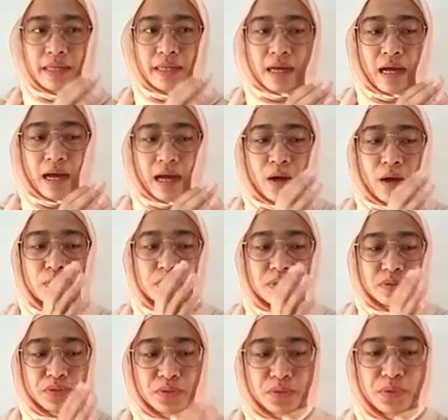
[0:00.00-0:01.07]
How
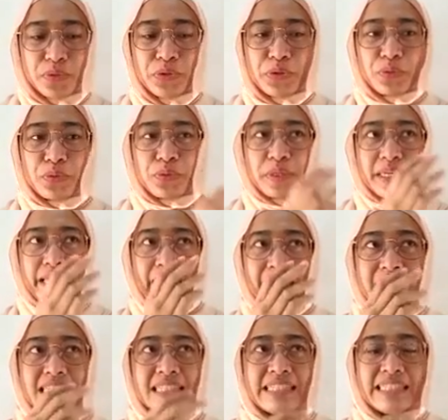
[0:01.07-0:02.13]
do you
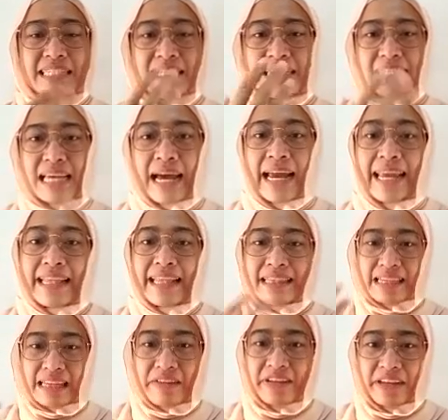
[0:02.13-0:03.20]
actually design the
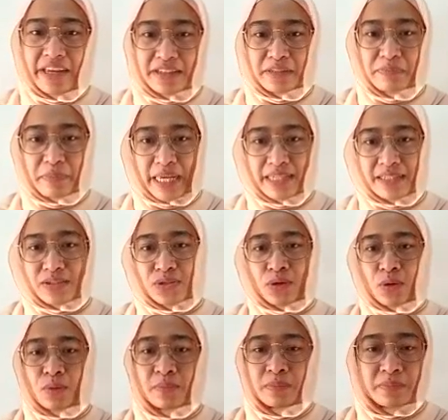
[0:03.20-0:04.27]
navigation pages?
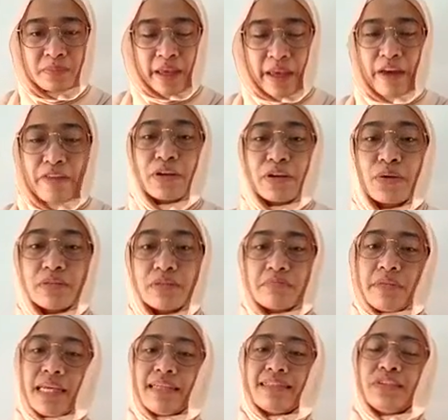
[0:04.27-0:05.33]
So have a good
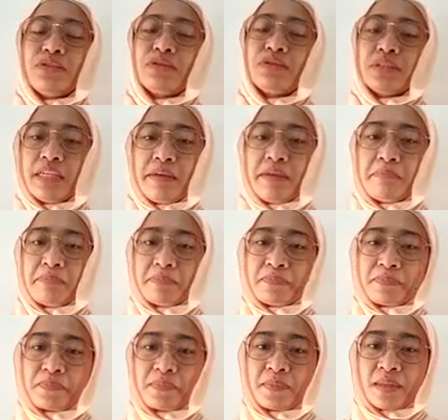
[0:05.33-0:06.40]
mix in your team.
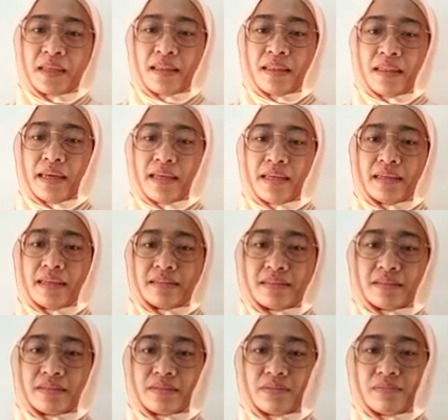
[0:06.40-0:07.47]
That
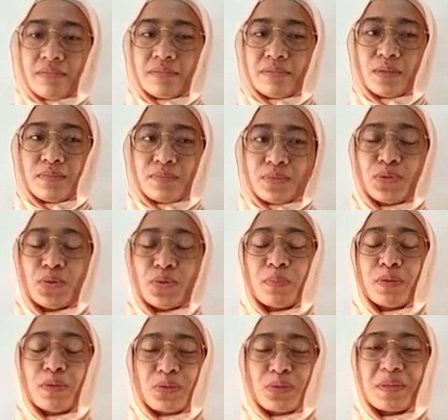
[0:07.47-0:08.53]
is
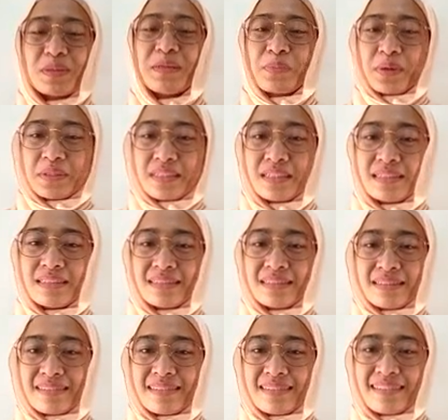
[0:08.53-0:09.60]
super, super important.
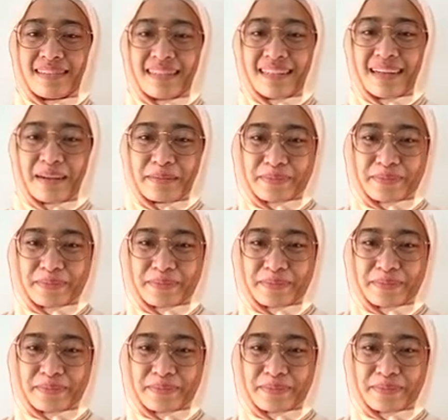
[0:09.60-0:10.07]
Yeah.